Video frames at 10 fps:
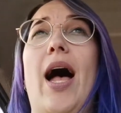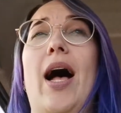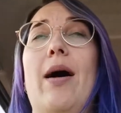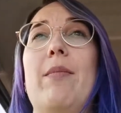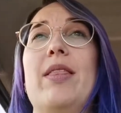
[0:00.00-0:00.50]

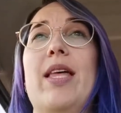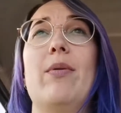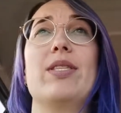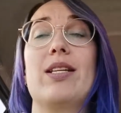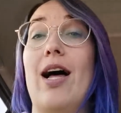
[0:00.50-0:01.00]

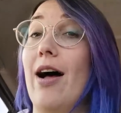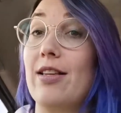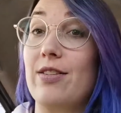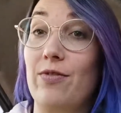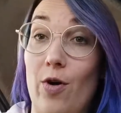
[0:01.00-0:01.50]
That was the
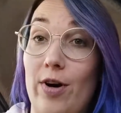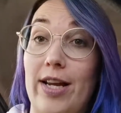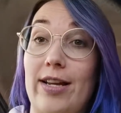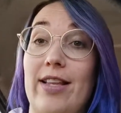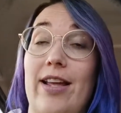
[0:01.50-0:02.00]
last
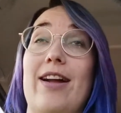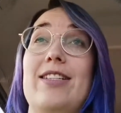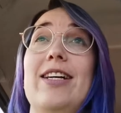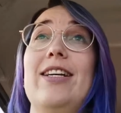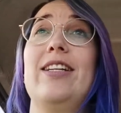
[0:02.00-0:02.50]
vlogging that
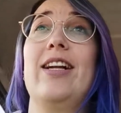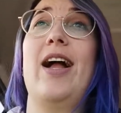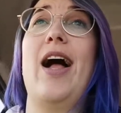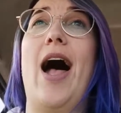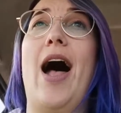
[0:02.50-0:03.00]
I did.
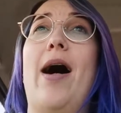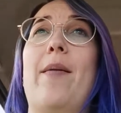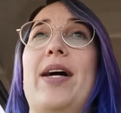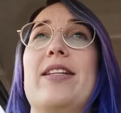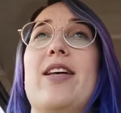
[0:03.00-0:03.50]

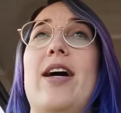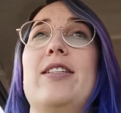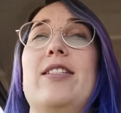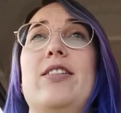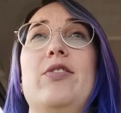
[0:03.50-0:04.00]
I
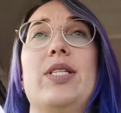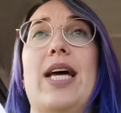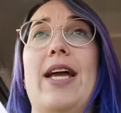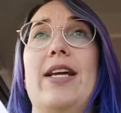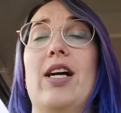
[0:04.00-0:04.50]
decided to
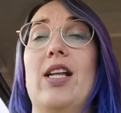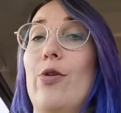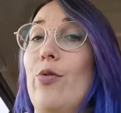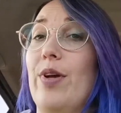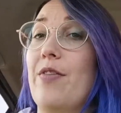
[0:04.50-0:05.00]
take a
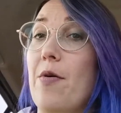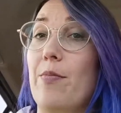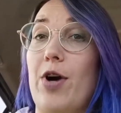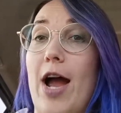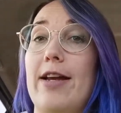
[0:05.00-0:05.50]
little bit of a
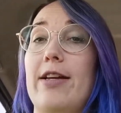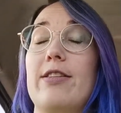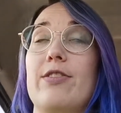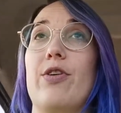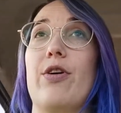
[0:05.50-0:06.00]
break,
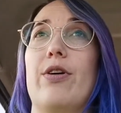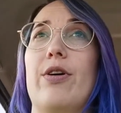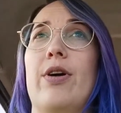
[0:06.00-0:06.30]
so